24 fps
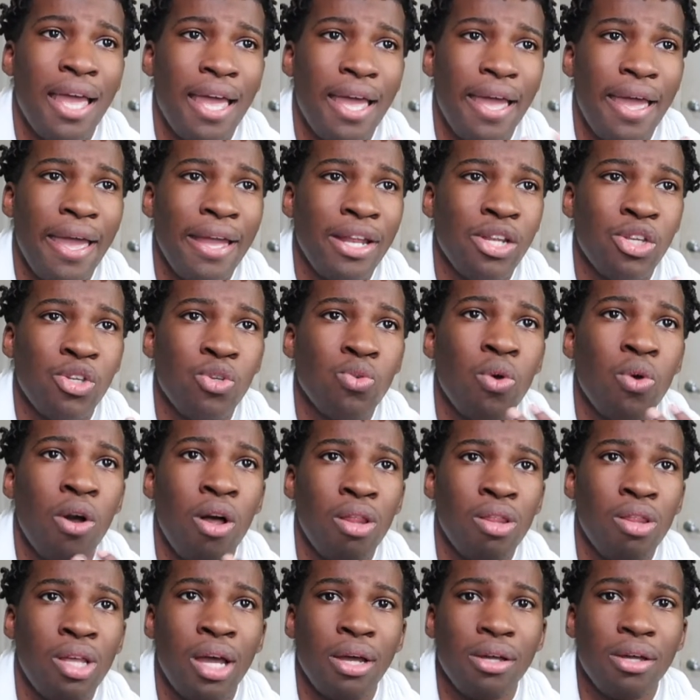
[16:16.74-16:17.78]
and do all
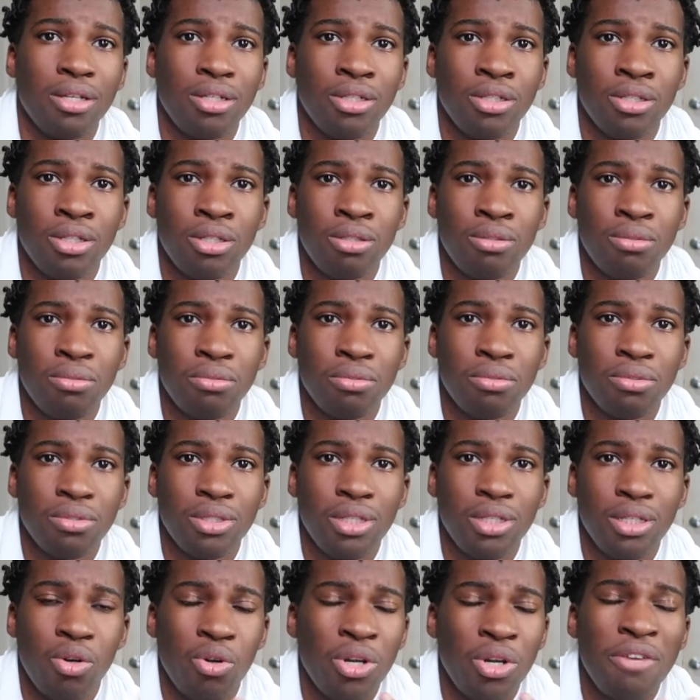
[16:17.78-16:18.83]
that, you know,
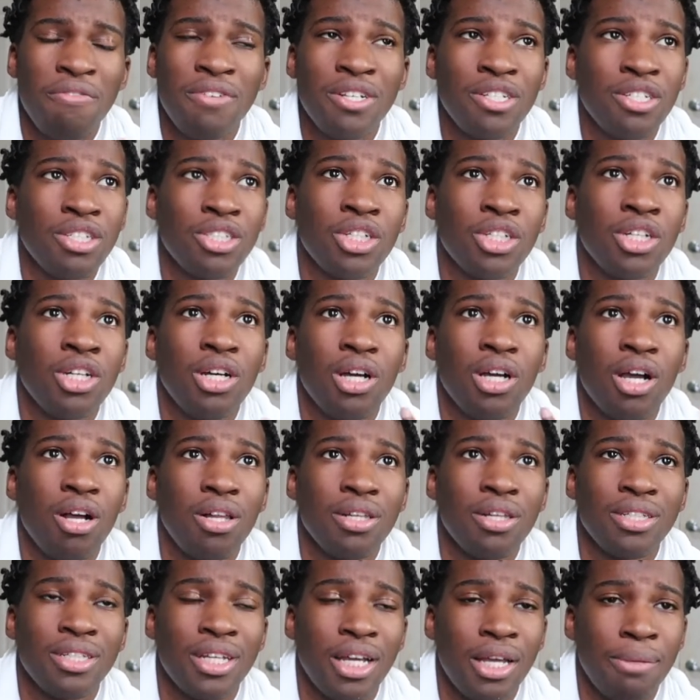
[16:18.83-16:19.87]
or even just cook all
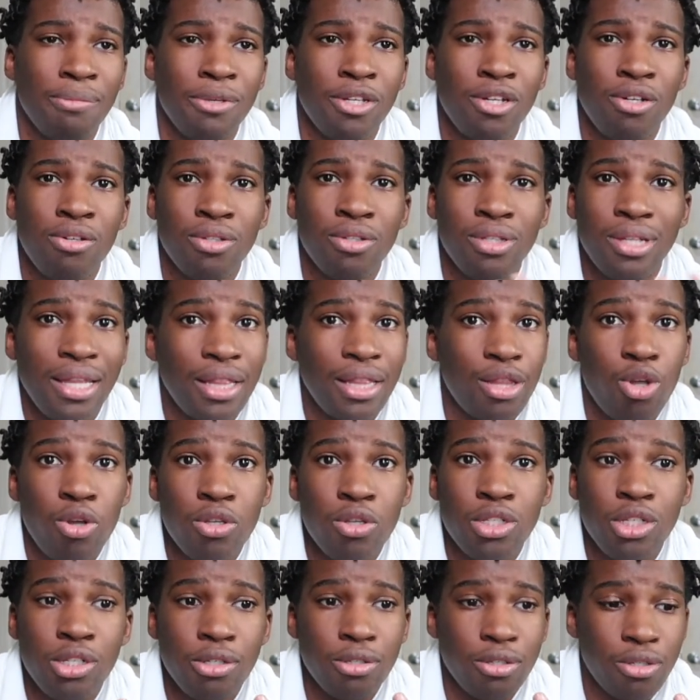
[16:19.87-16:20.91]
the time. You know,
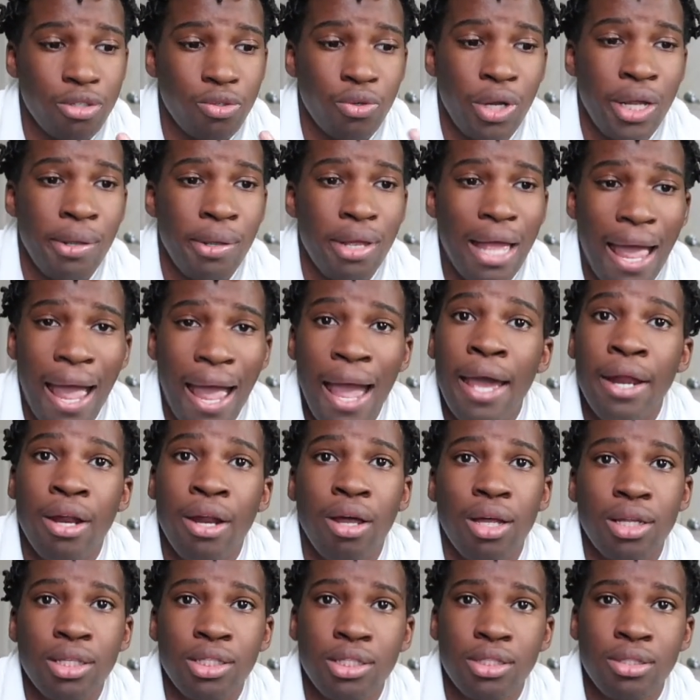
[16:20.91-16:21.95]
those are great
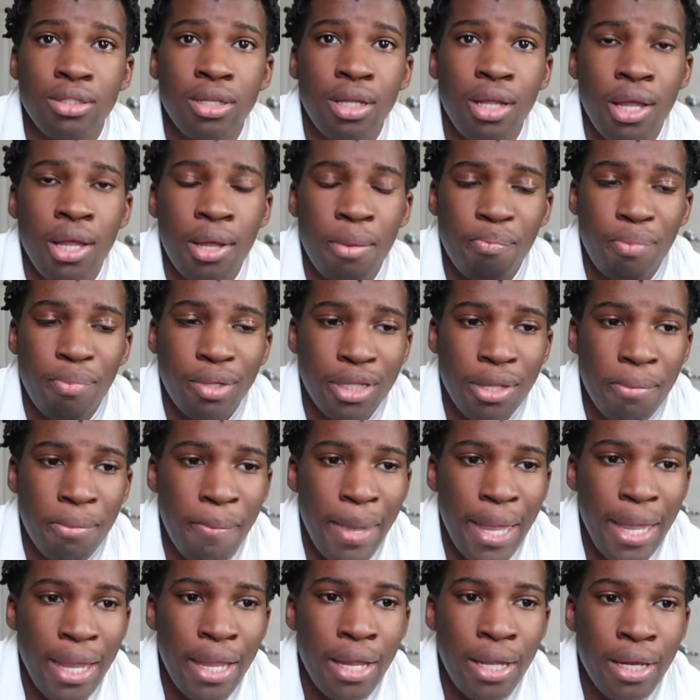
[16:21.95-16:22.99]
add-ons, but the
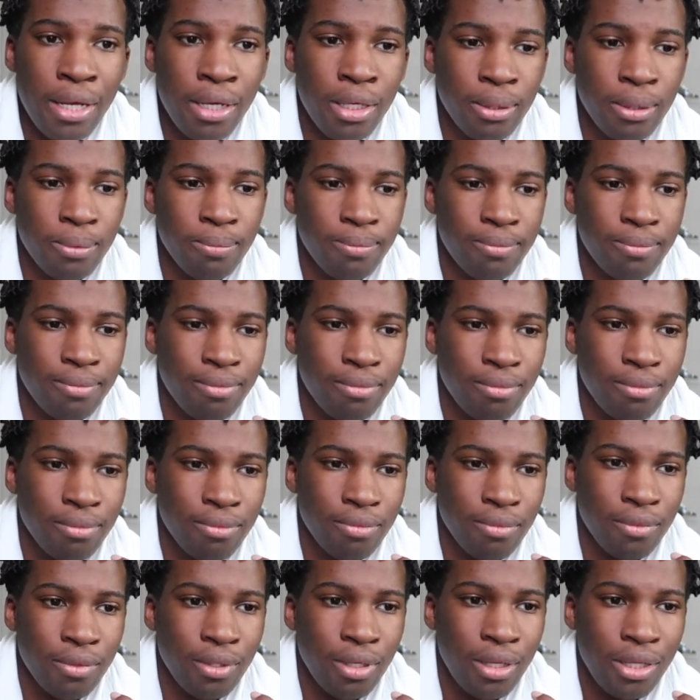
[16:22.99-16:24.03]
main
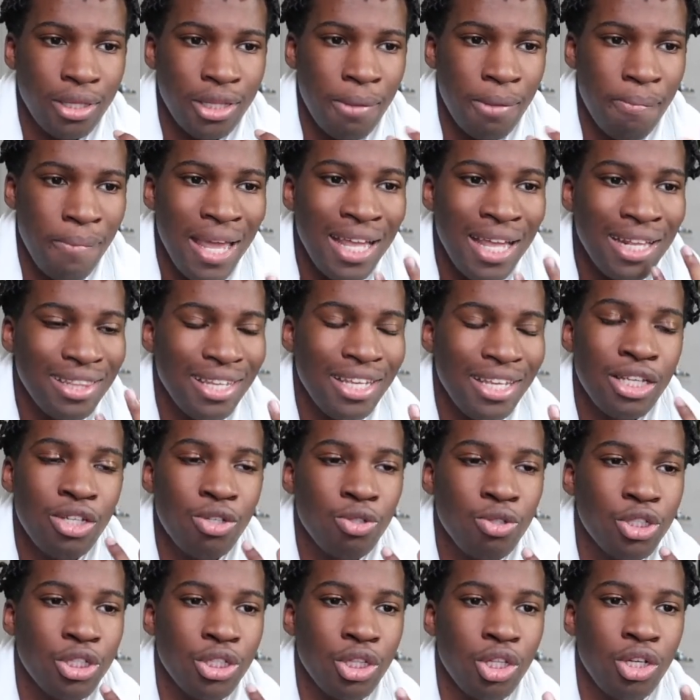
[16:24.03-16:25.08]
thing you
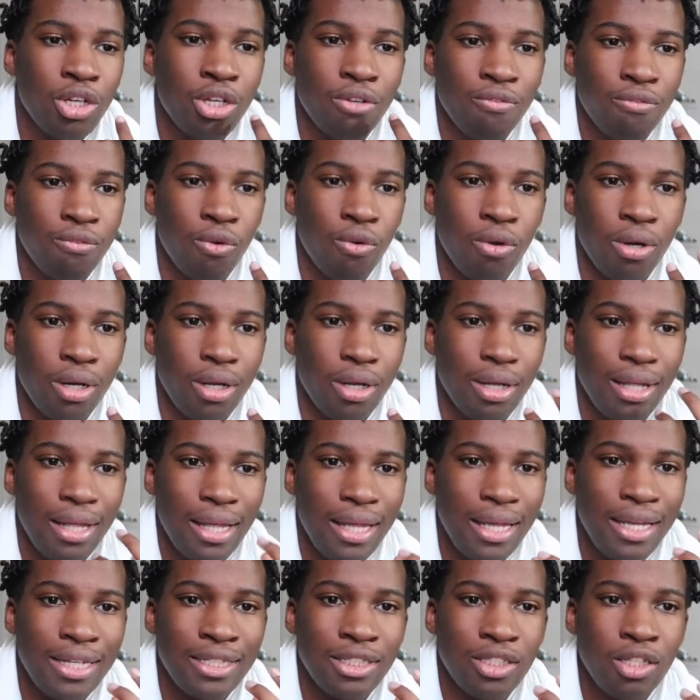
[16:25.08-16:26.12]
should look for
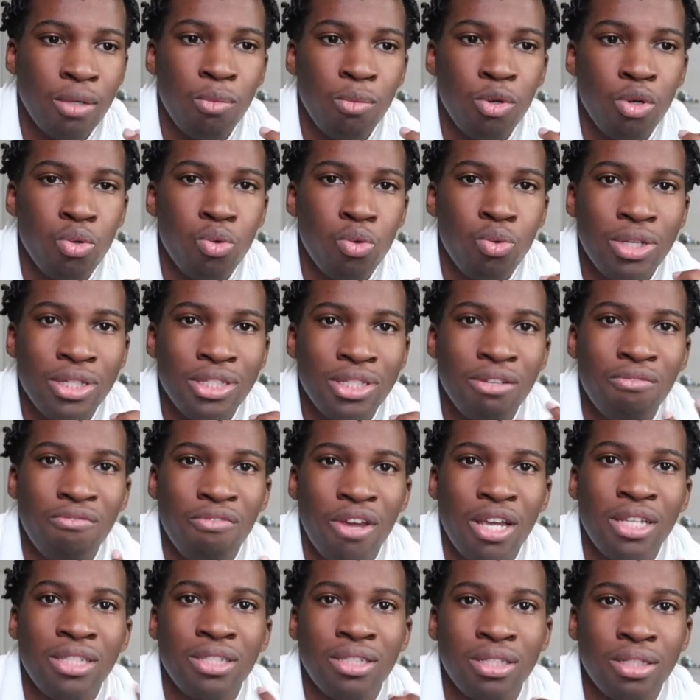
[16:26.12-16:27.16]
is someone who is
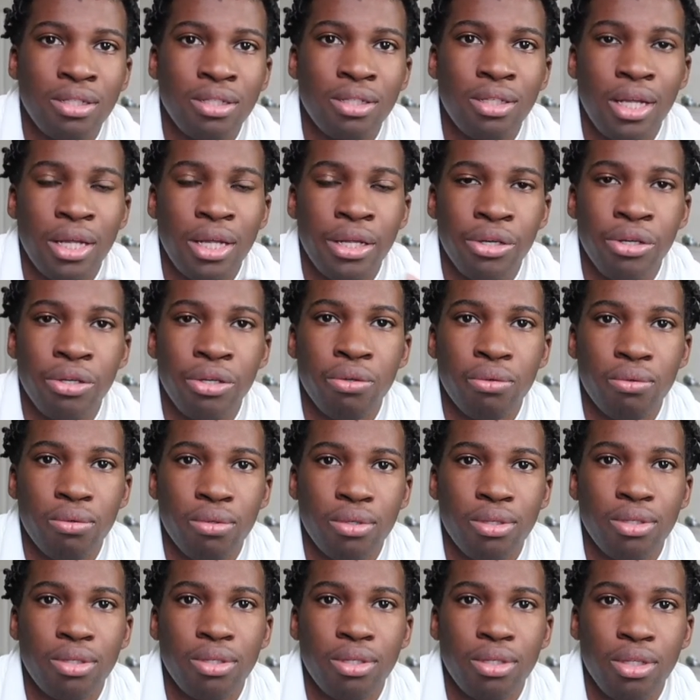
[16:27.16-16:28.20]
invested in you,
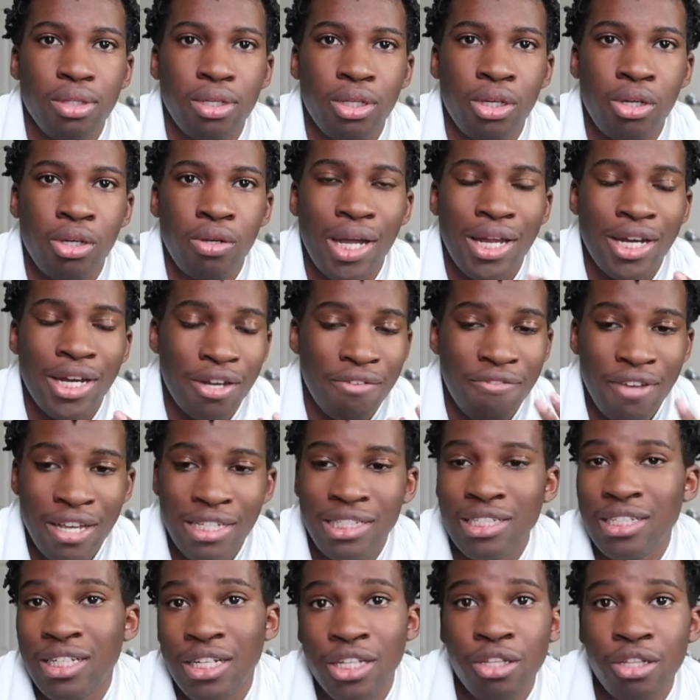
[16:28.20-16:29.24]
you know, and
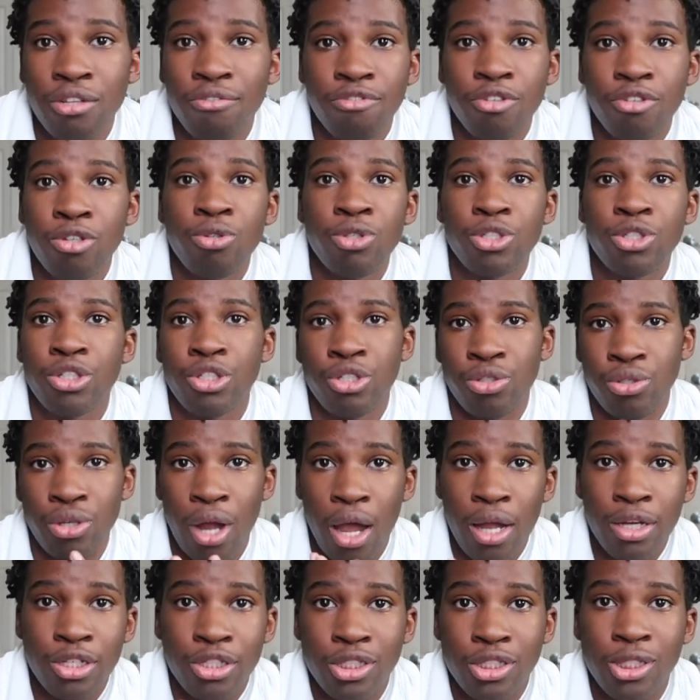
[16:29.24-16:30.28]
invested in the future you,
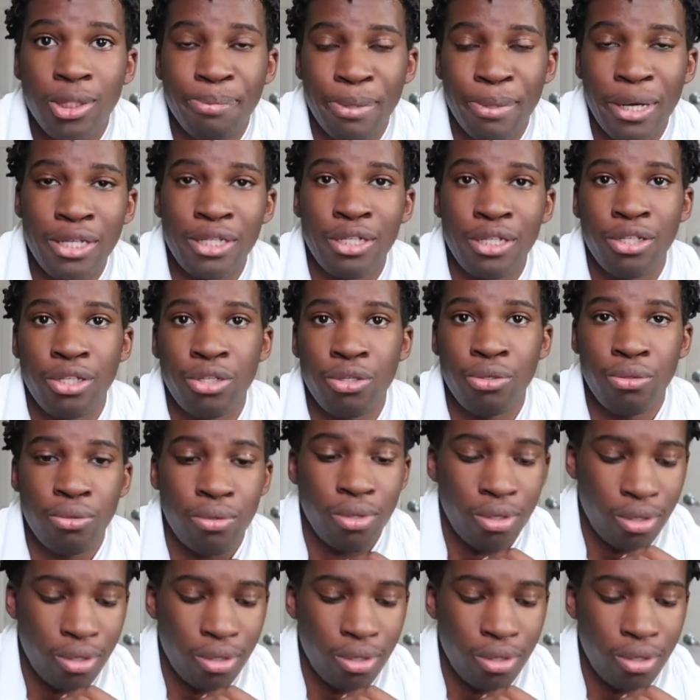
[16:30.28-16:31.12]
not just the present you.